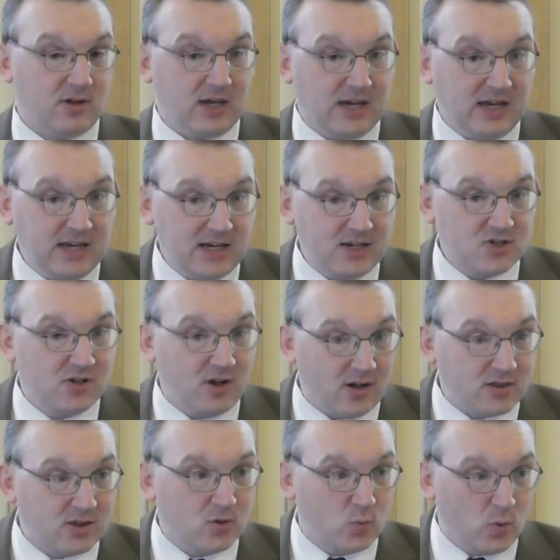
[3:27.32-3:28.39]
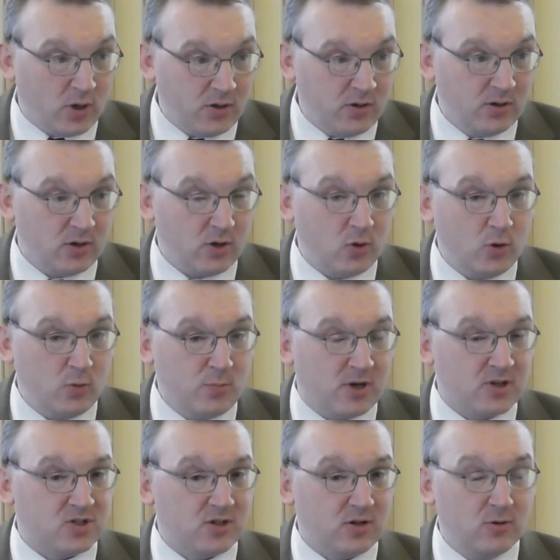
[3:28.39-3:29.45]
He's not the one who
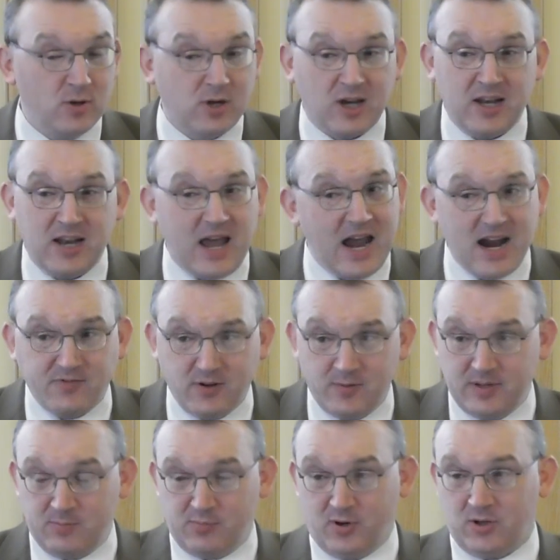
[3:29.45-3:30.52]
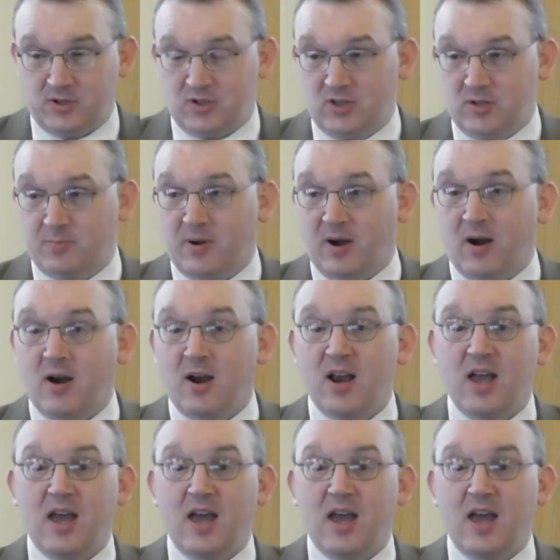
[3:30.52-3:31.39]
must who can ever be brought to the bar.